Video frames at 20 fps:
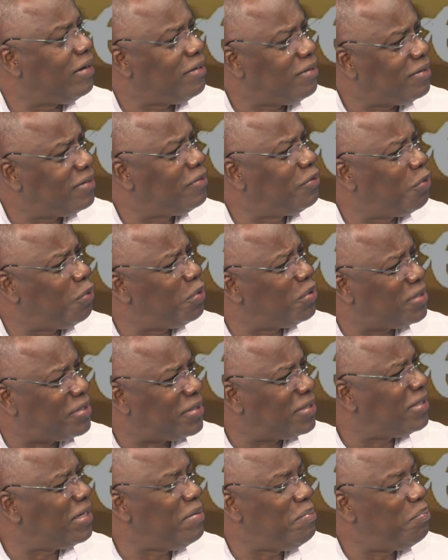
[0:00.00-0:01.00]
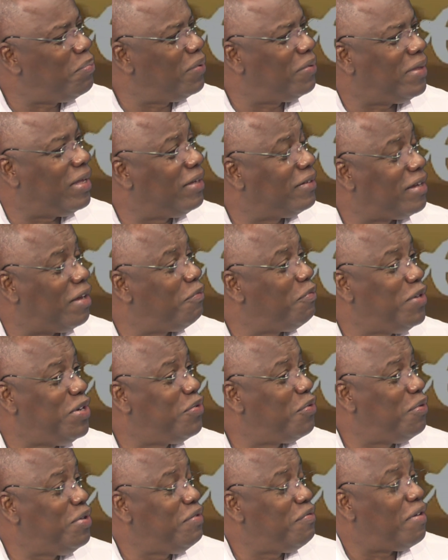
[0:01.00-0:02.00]
It's those simple things that we
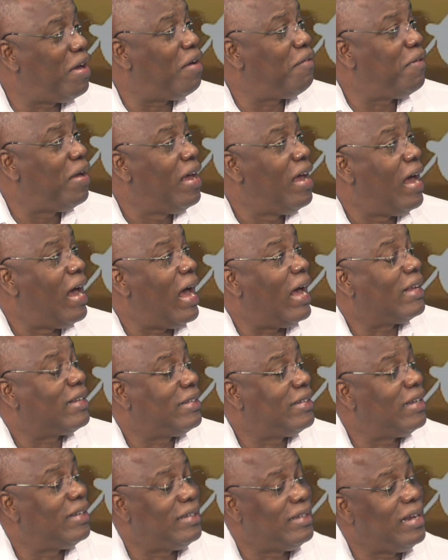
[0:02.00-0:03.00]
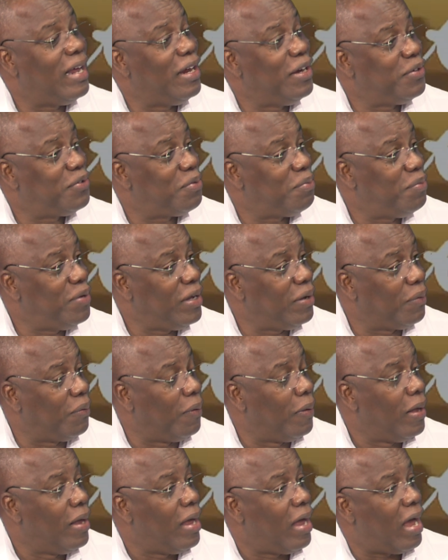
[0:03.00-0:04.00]
don't even have access here in Tobago.